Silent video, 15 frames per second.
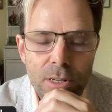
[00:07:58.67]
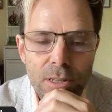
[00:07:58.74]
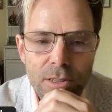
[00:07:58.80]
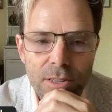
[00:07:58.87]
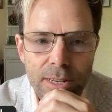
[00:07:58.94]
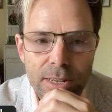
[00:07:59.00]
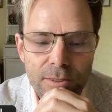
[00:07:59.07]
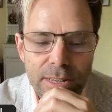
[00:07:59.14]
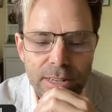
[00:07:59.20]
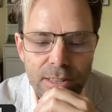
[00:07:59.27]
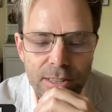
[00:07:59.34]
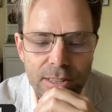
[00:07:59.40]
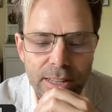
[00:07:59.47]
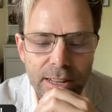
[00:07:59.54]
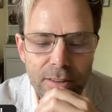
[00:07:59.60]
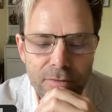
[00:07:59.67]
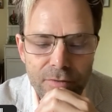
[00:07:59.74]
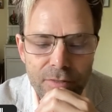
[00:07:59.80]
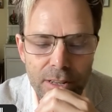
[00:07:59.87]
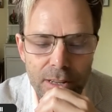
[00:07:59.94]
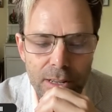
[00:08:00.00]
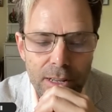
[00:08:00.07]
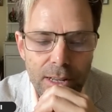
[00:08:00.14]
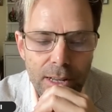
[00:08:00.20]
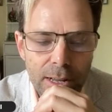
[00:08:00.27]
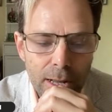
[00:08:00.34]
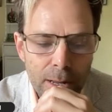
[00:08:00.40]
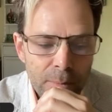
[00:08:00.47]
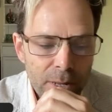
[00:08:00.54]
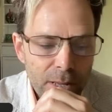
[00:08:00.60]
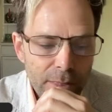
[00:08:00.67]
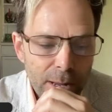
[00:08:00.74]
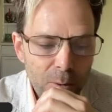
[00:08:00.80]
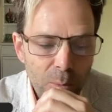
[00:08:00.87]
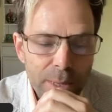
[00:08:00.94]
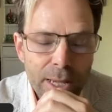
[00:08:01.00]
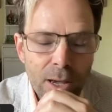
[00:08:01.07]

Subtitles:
serious stuff that will be